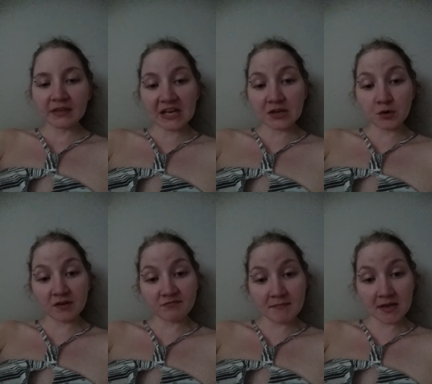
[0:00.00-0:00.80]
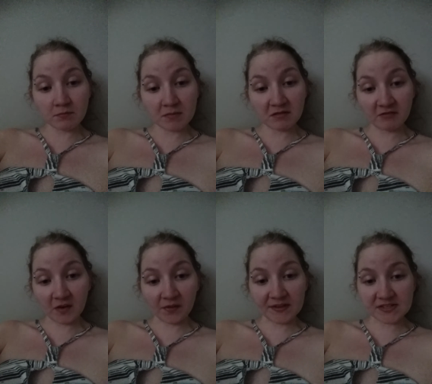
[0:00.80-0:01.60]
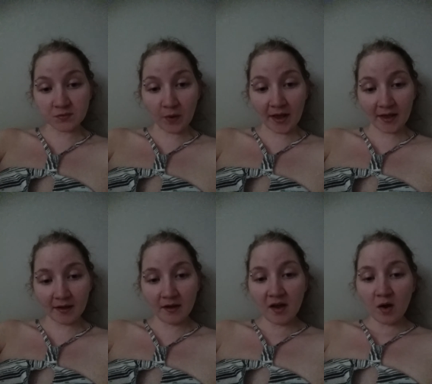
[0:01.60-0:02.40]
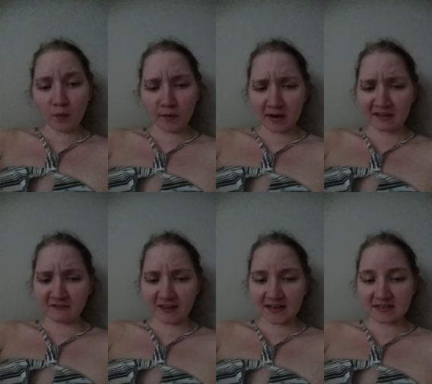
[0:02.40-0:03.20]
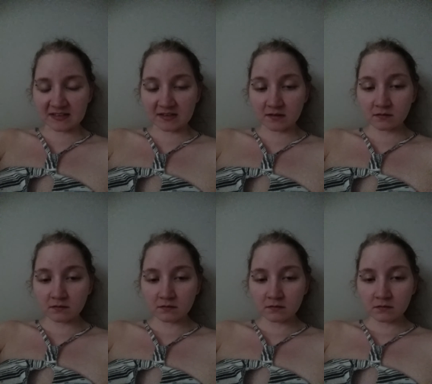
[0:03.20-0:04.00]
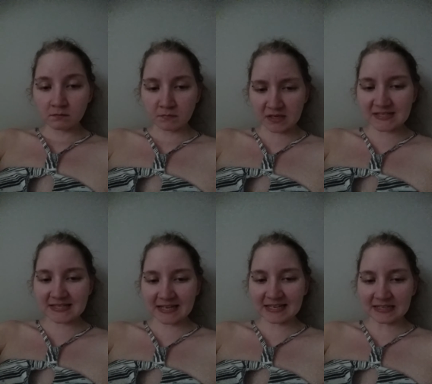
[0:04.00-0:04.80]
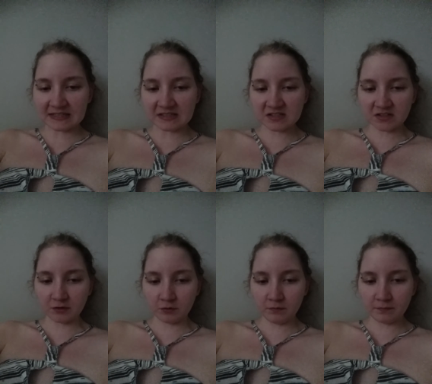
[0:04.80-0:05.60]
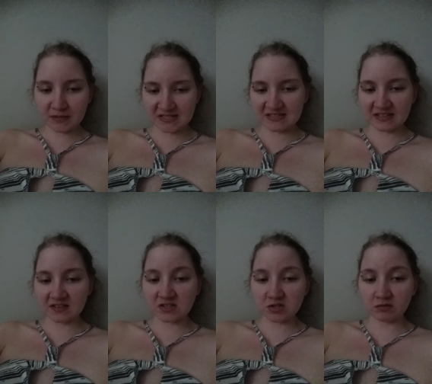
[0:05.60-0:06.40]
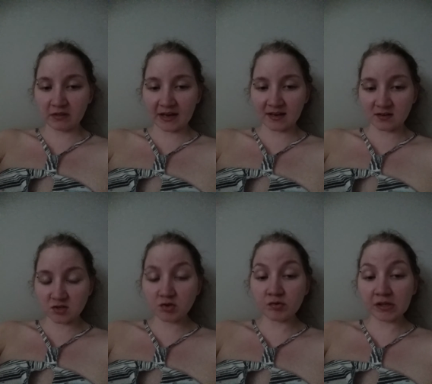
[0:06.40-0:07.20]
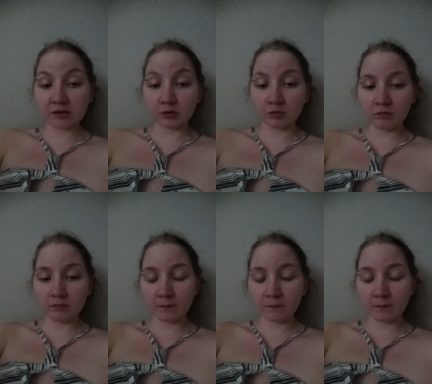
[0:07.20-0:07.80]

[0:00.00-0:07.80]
that you have made me feel this way when I vented. Because I needed to. Because I could do that to you.